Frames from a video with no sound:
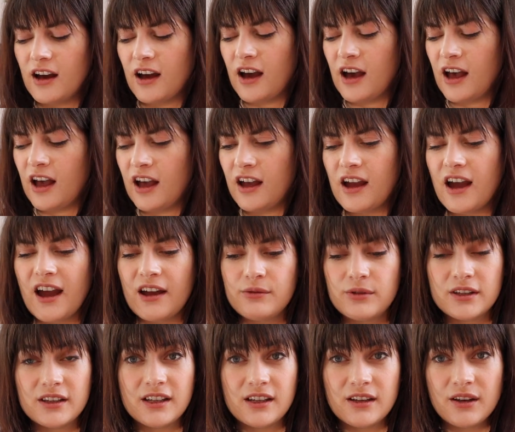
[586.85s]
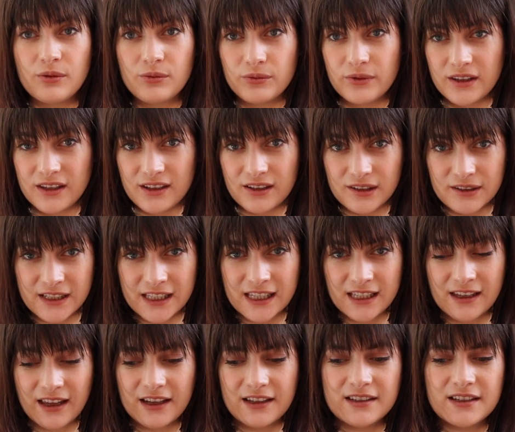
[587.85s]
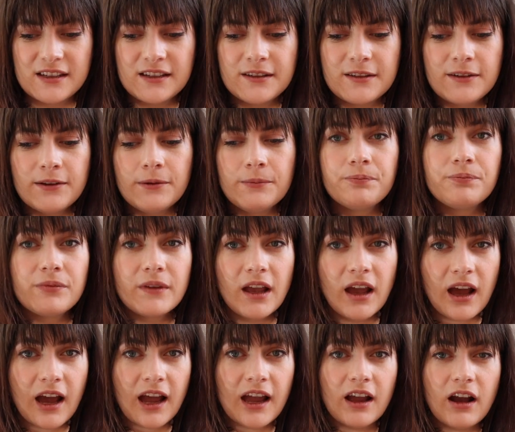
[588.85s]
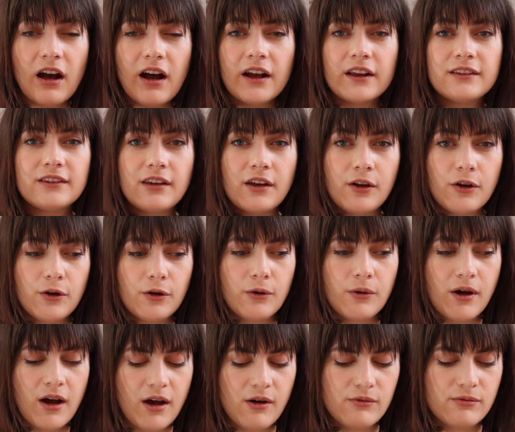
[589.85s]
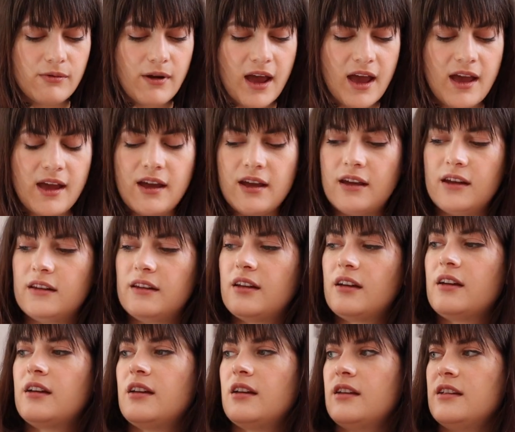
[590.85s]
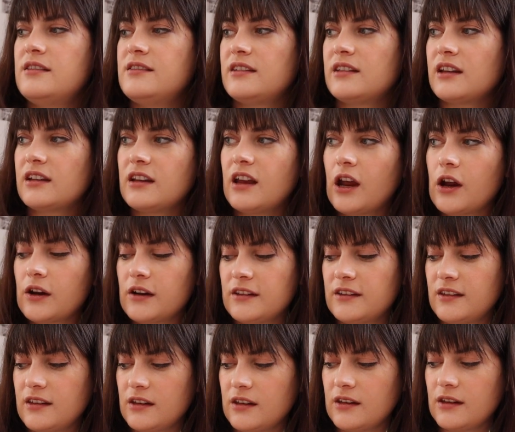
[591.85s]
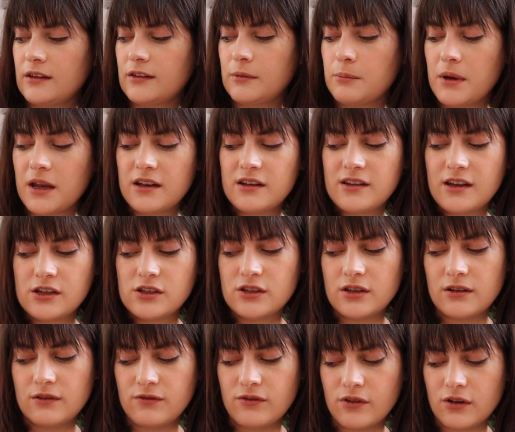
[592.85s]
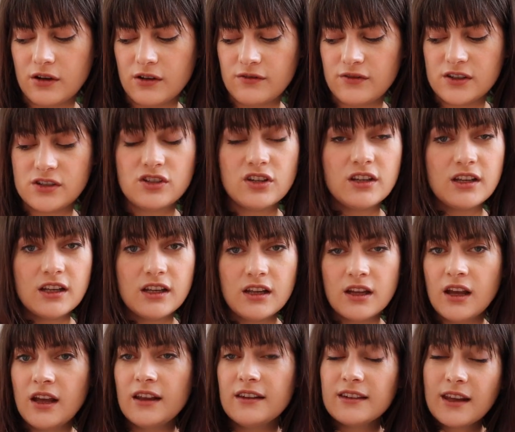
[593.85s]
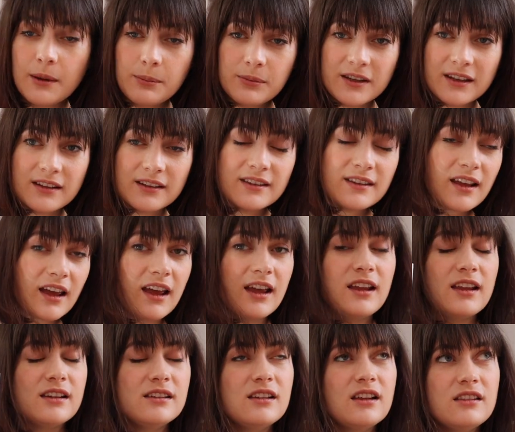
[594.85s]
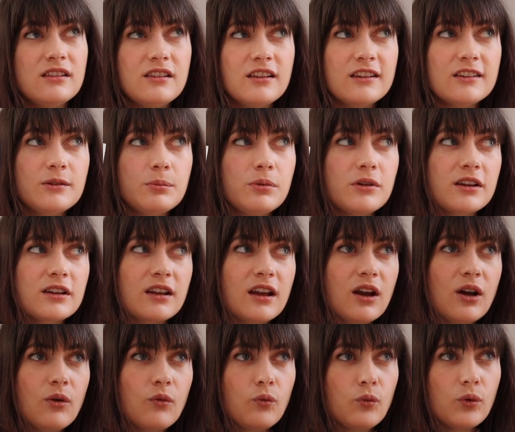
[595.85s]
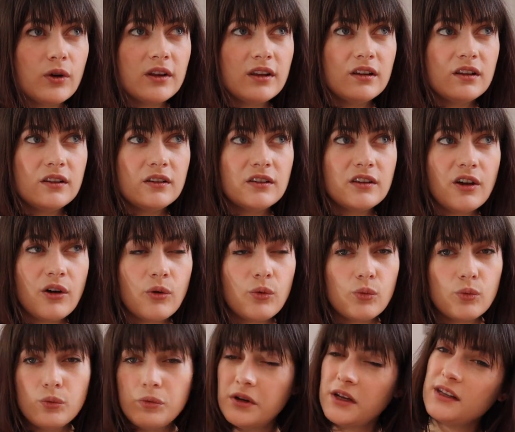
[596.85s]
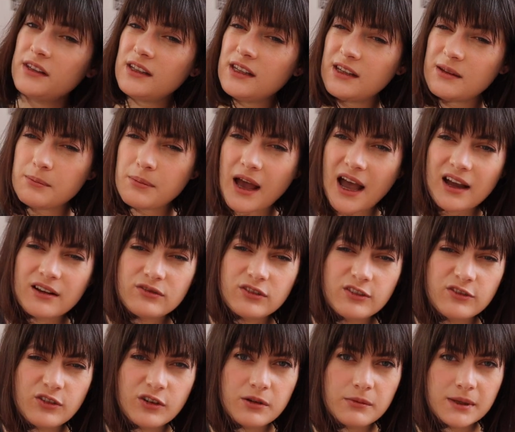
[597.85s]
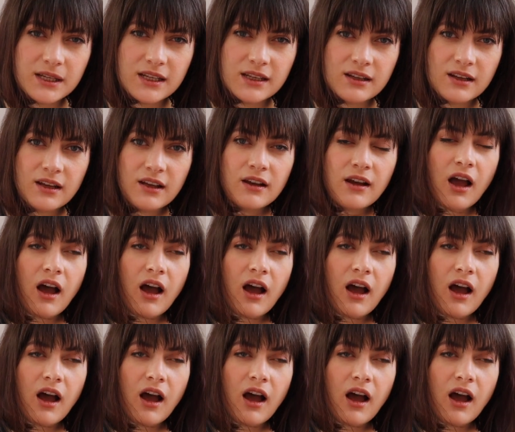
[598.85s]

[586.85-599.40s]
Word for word: Uh, I really, really, really liked it. I also read Dan Harris's Meditation for Fidgety Skeptics. And this book was really impactful for me.